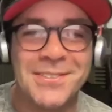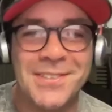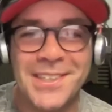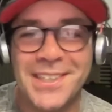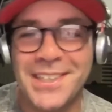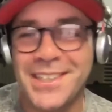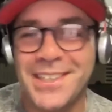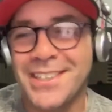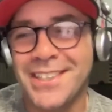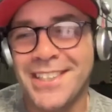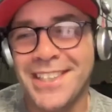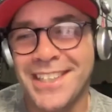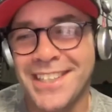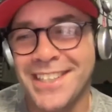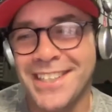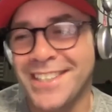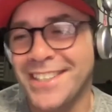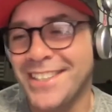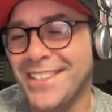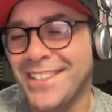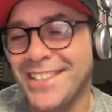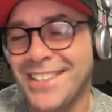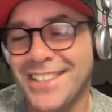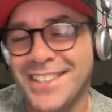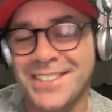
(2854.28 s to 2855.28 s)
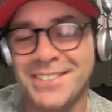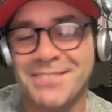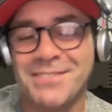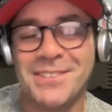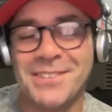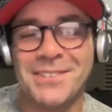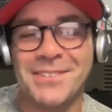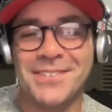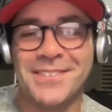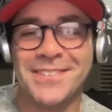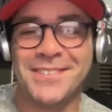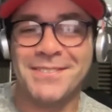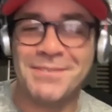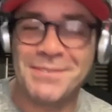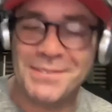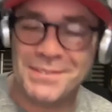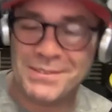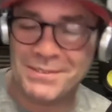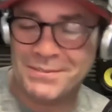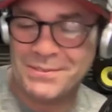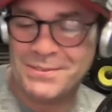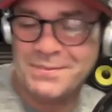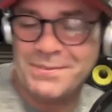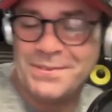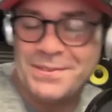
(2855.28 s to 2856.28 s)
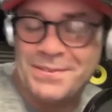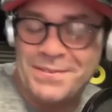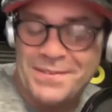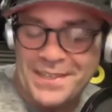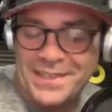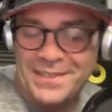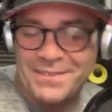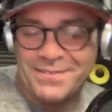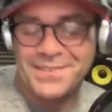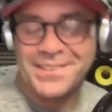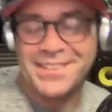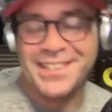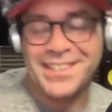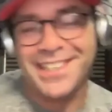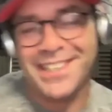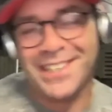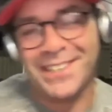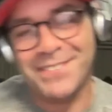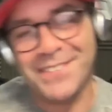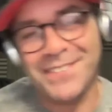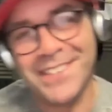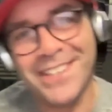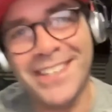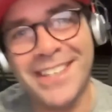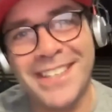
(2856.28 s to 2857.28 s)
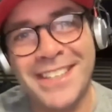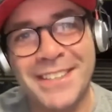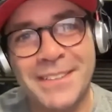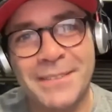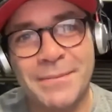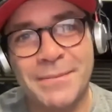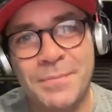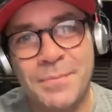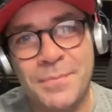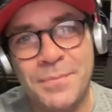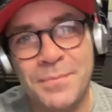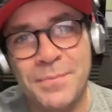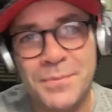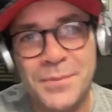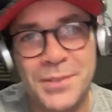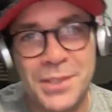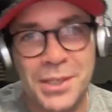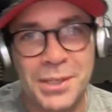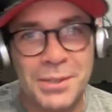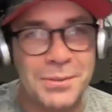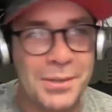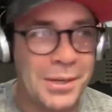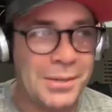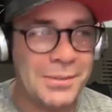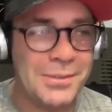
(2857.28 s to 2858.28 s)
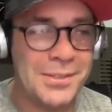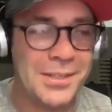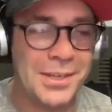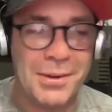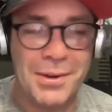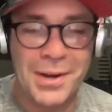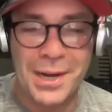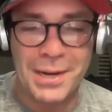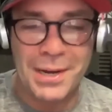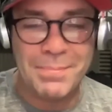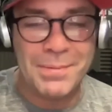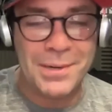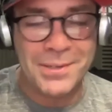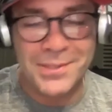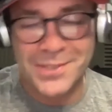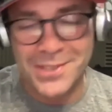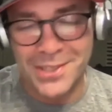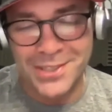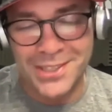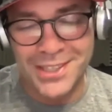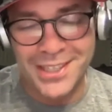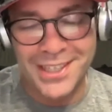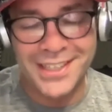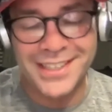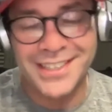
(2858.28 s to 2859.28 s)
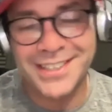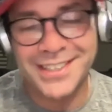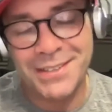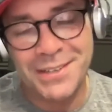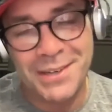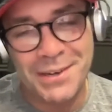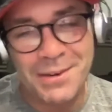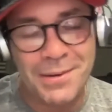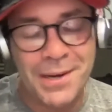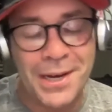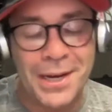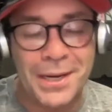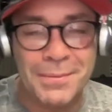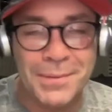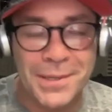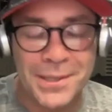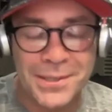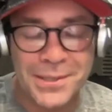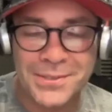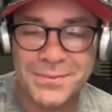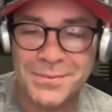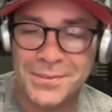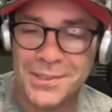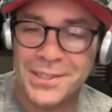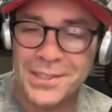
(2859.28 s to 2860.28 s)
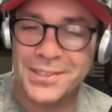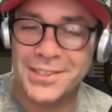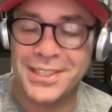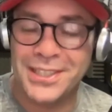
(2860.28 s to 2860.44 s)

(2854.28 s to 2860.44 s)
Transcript: well. Like, yeah, we've had everything happen. So no hypos online, no hypos. Well,